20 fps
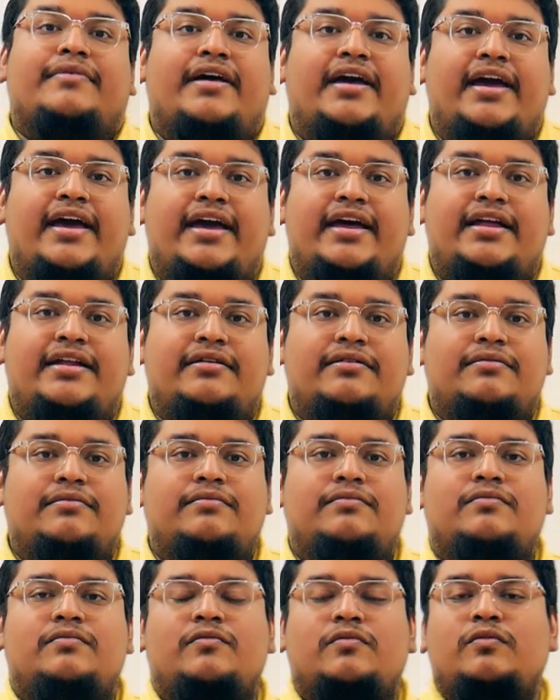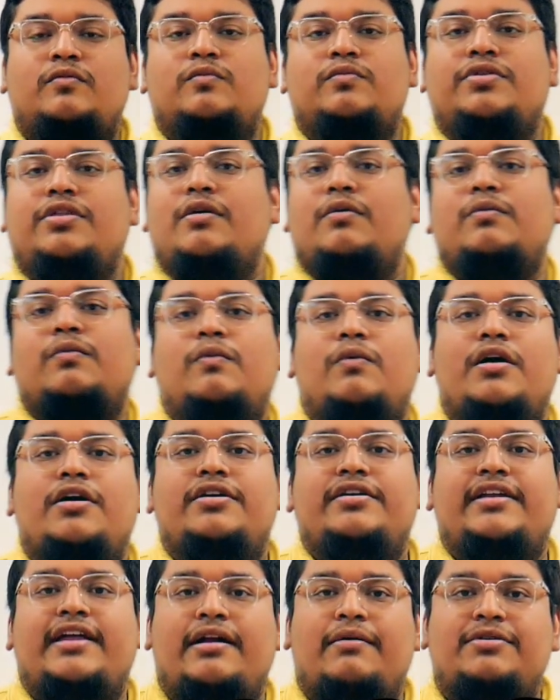and the
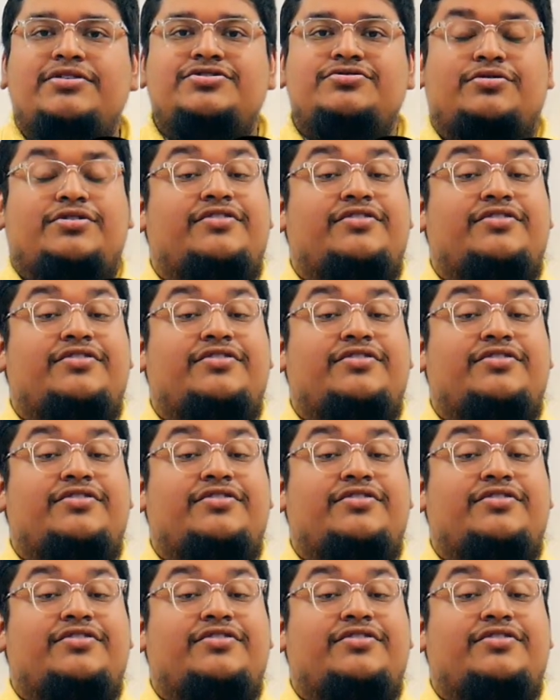word that I want you,